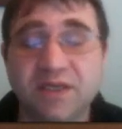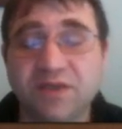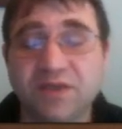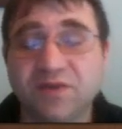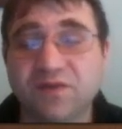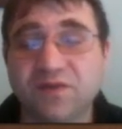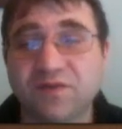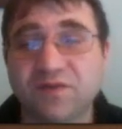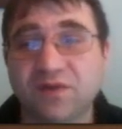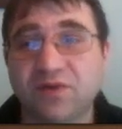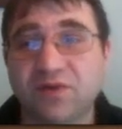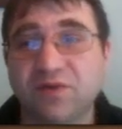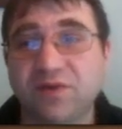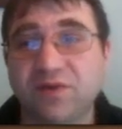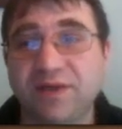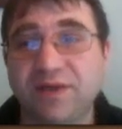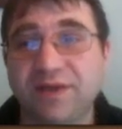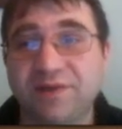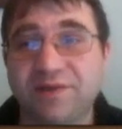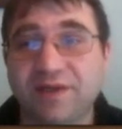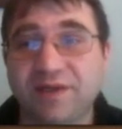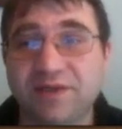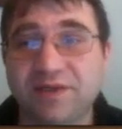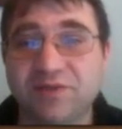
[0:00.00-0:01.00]
So
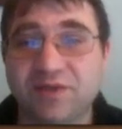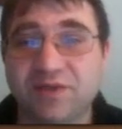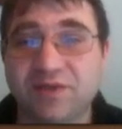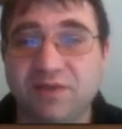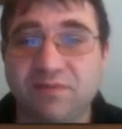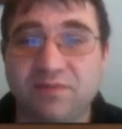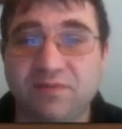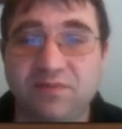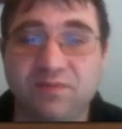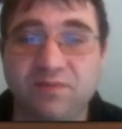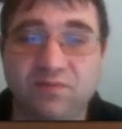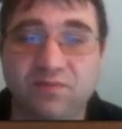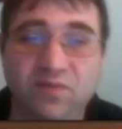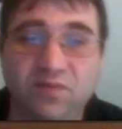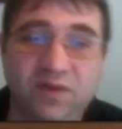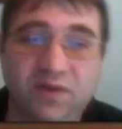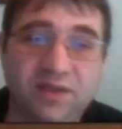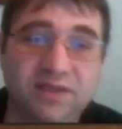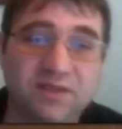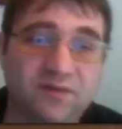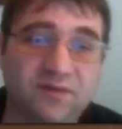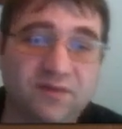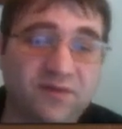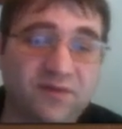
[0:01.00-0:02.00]
it's actually
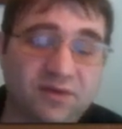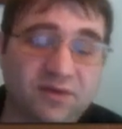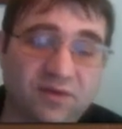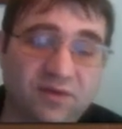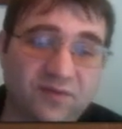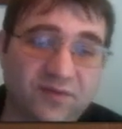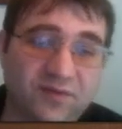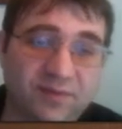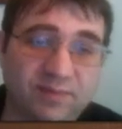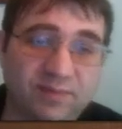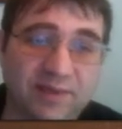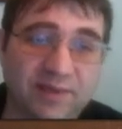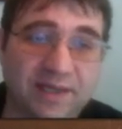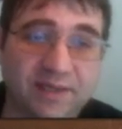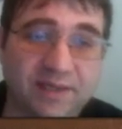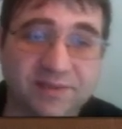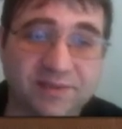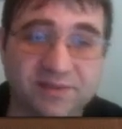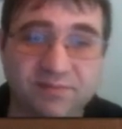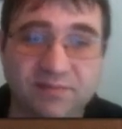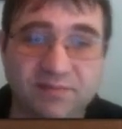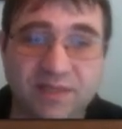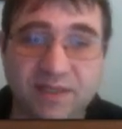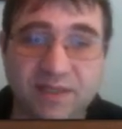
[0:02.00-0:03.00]
really difficult for black
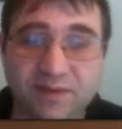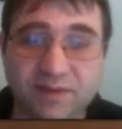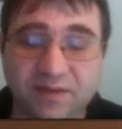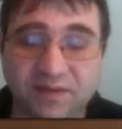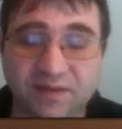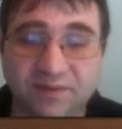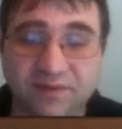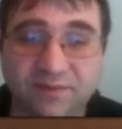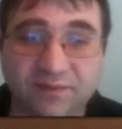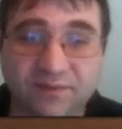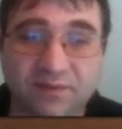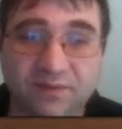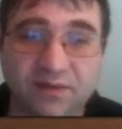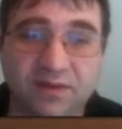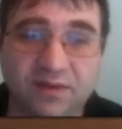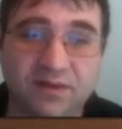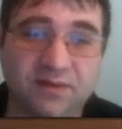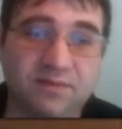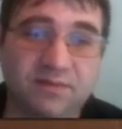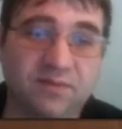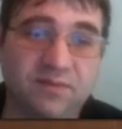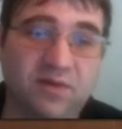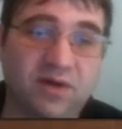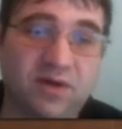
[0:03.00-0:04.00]
to meet this.
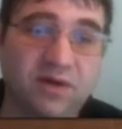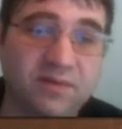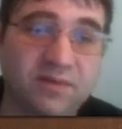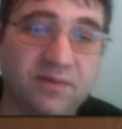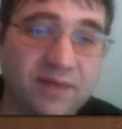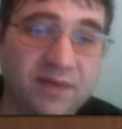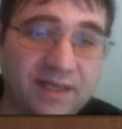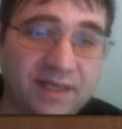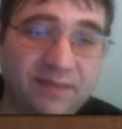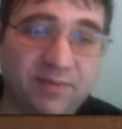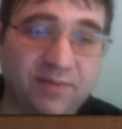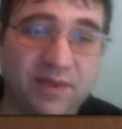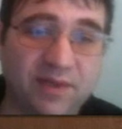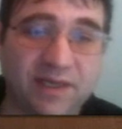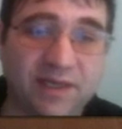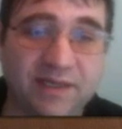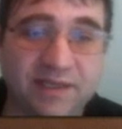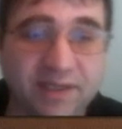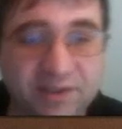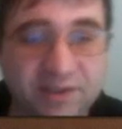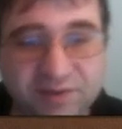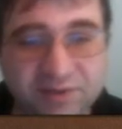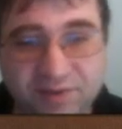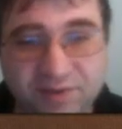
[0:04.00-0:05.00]
Already black
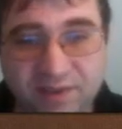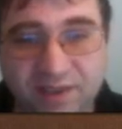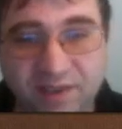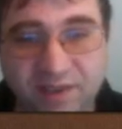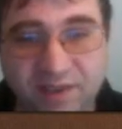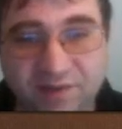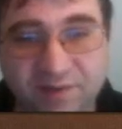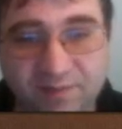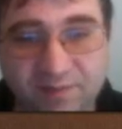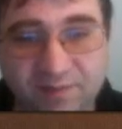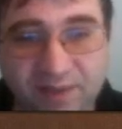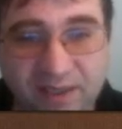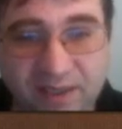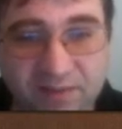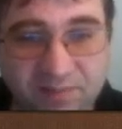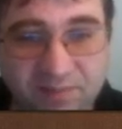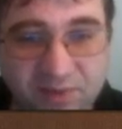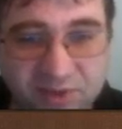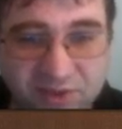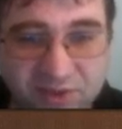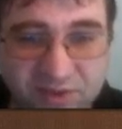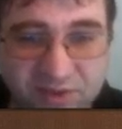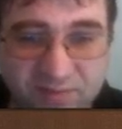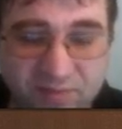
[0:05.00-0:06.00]
actually has a bad
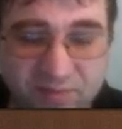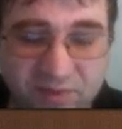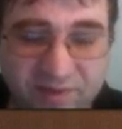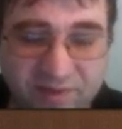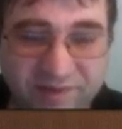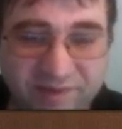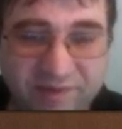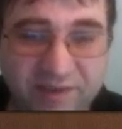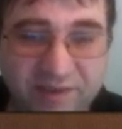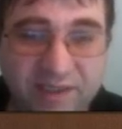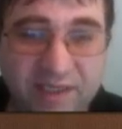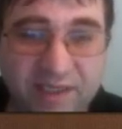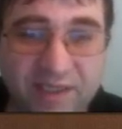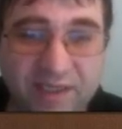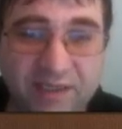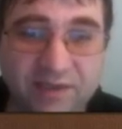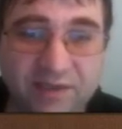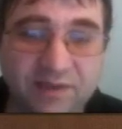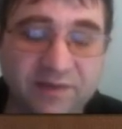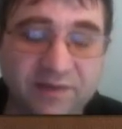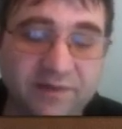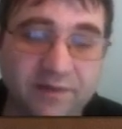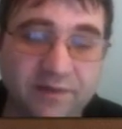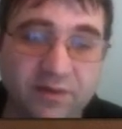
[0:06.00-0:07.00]
bishop on c8,
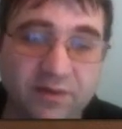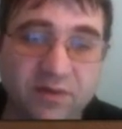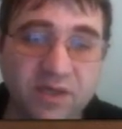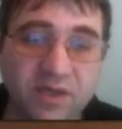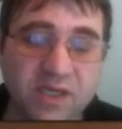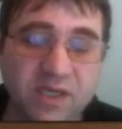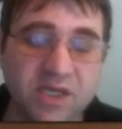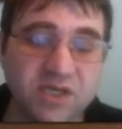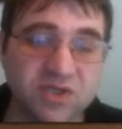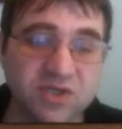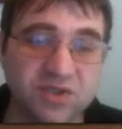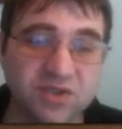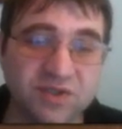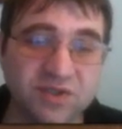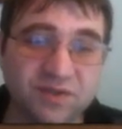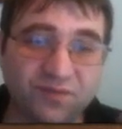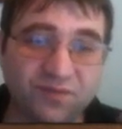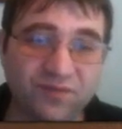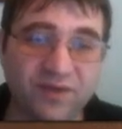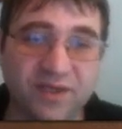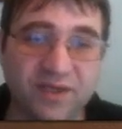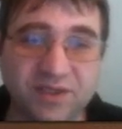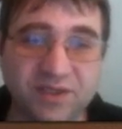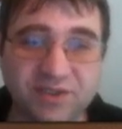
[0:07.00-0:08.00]
so just
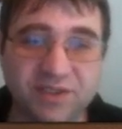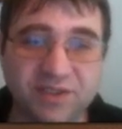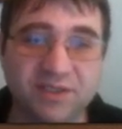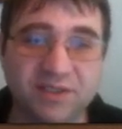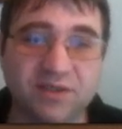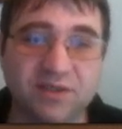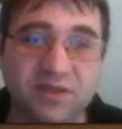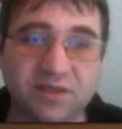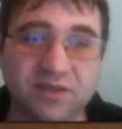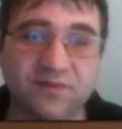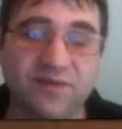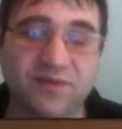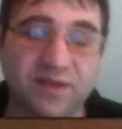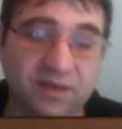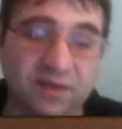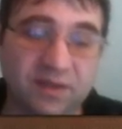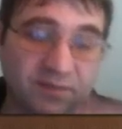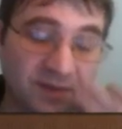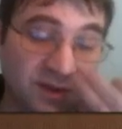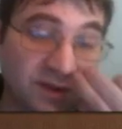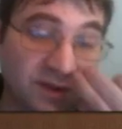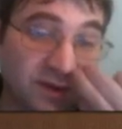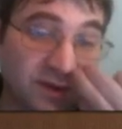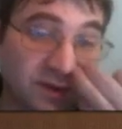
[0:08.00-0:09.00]
finishing our
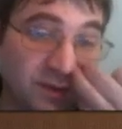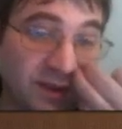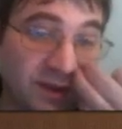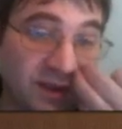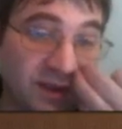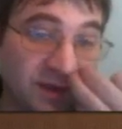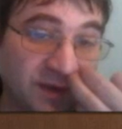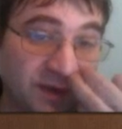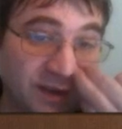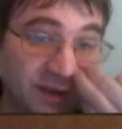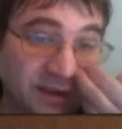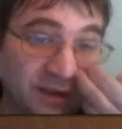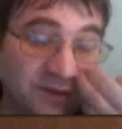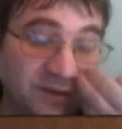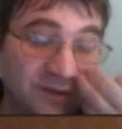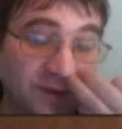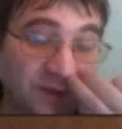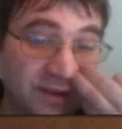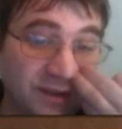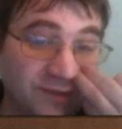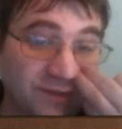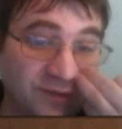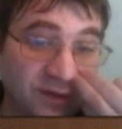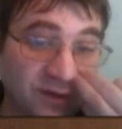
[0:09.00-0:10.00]
development on the queen side is
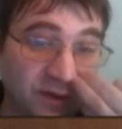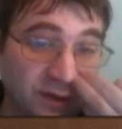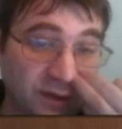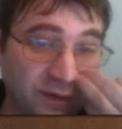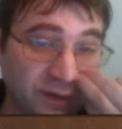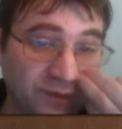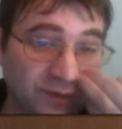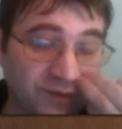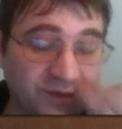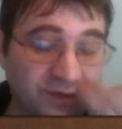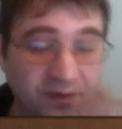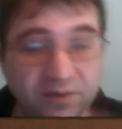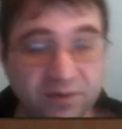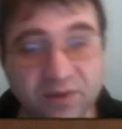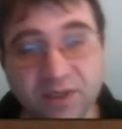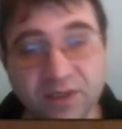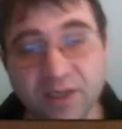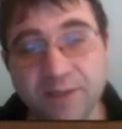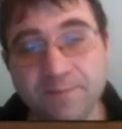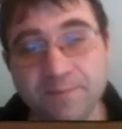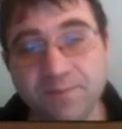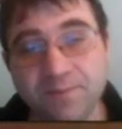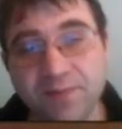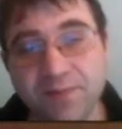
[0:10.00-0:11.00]
very difficult. So
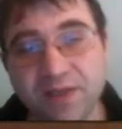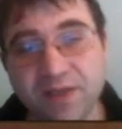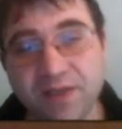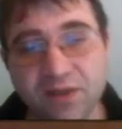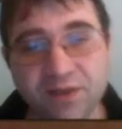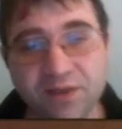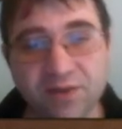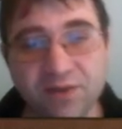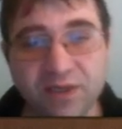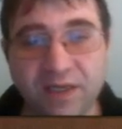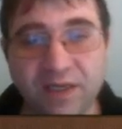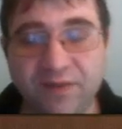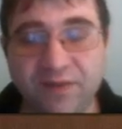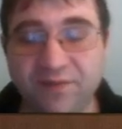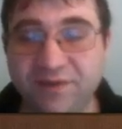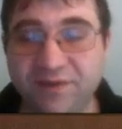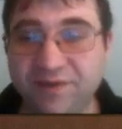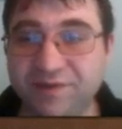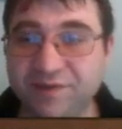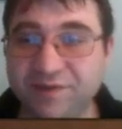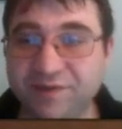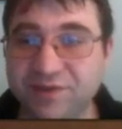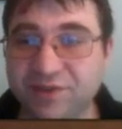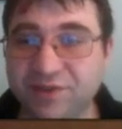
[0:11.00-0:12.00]
here you have a
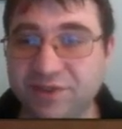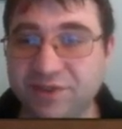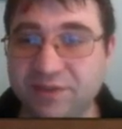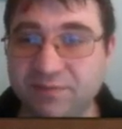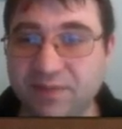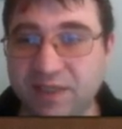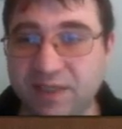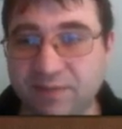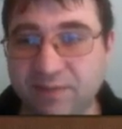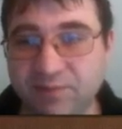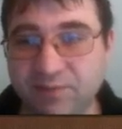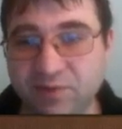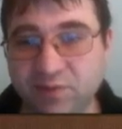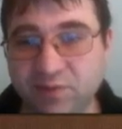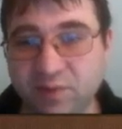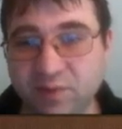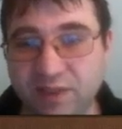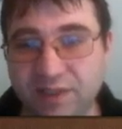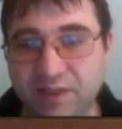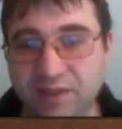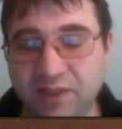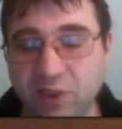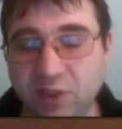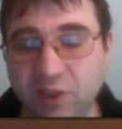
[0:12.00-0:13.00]
decision to make
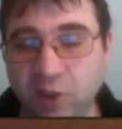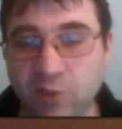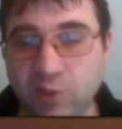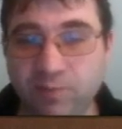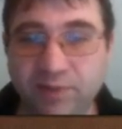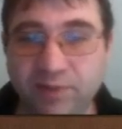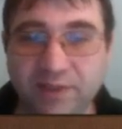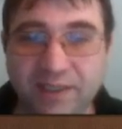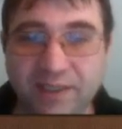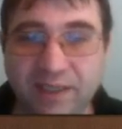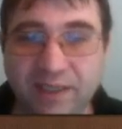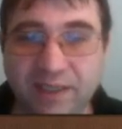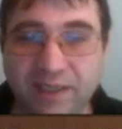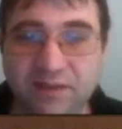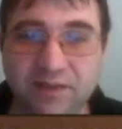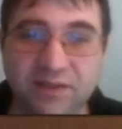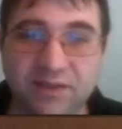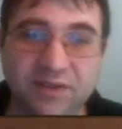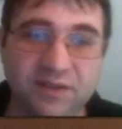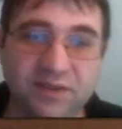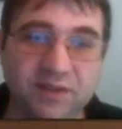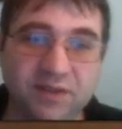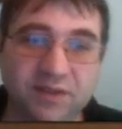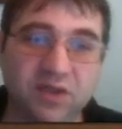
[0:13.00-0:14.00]
between the open
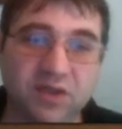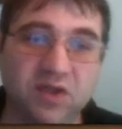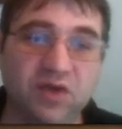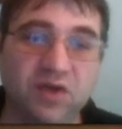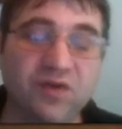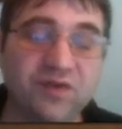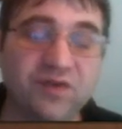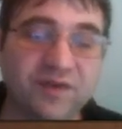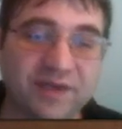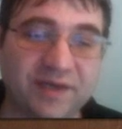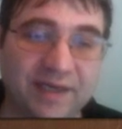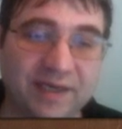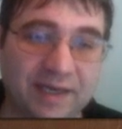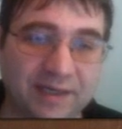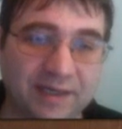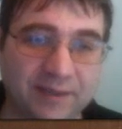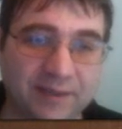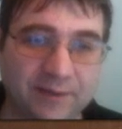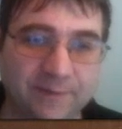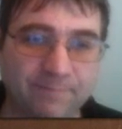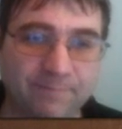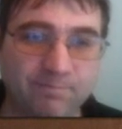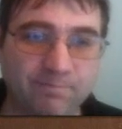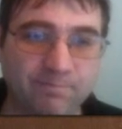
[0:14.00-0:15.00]
Catalan and the closed
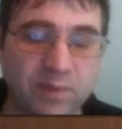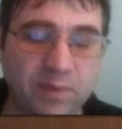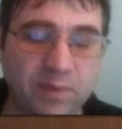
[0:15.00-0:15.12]
Catalan.